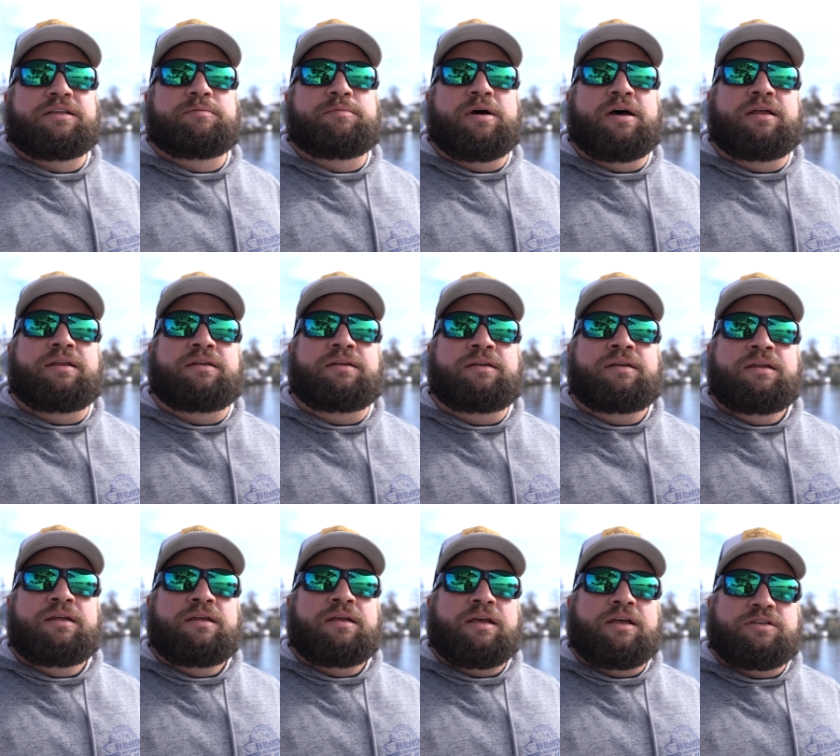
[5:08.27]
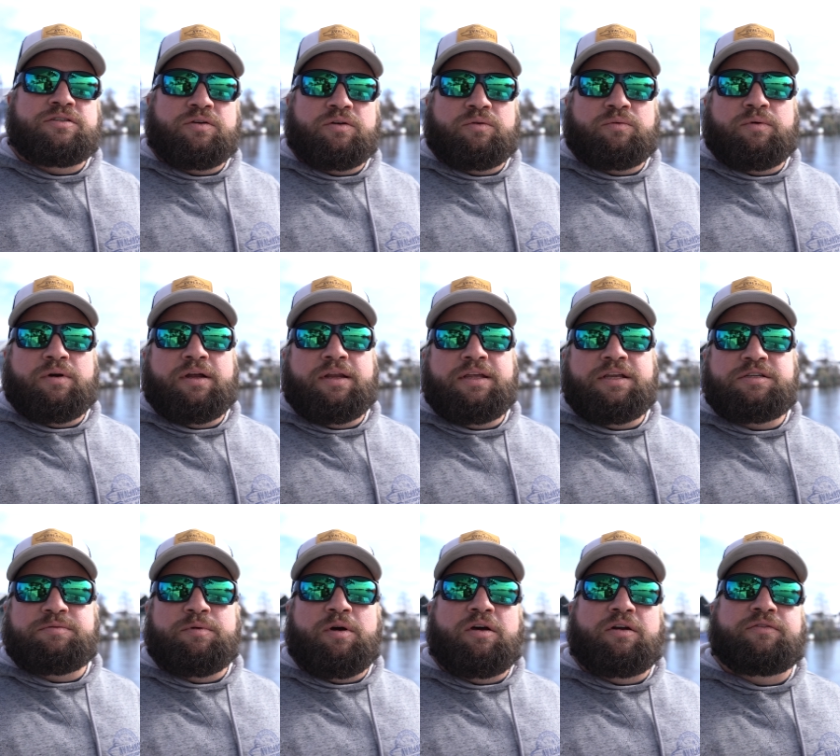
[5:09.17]
of the button is going to run each
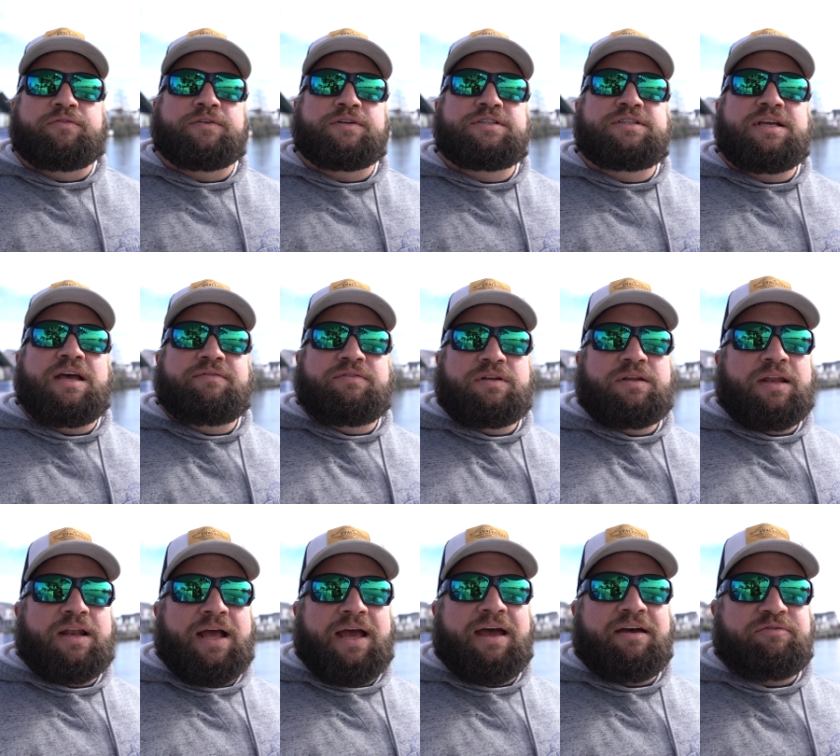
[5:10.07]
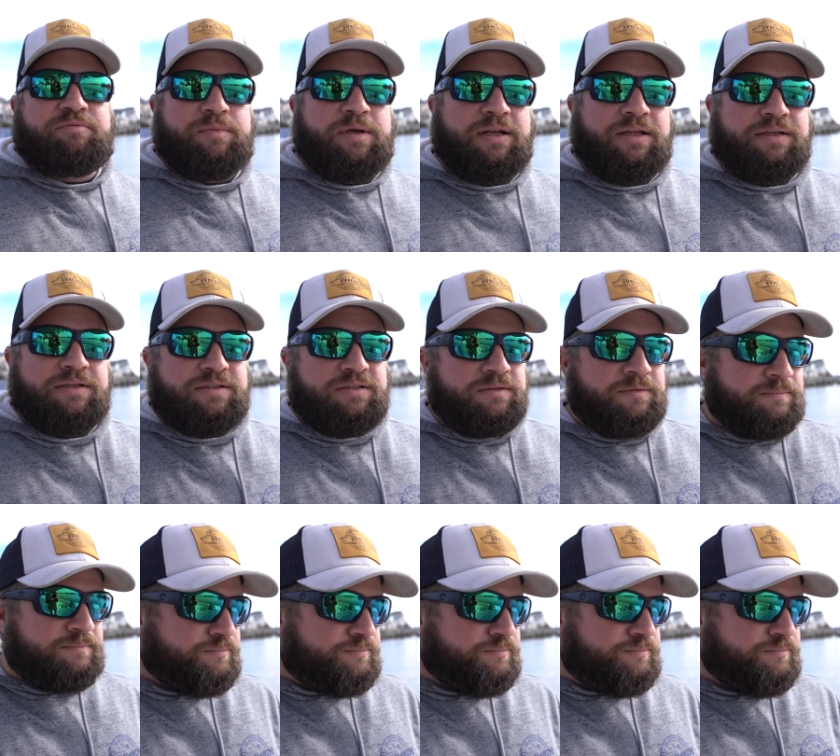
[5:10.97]
motor for seven and a half minutes.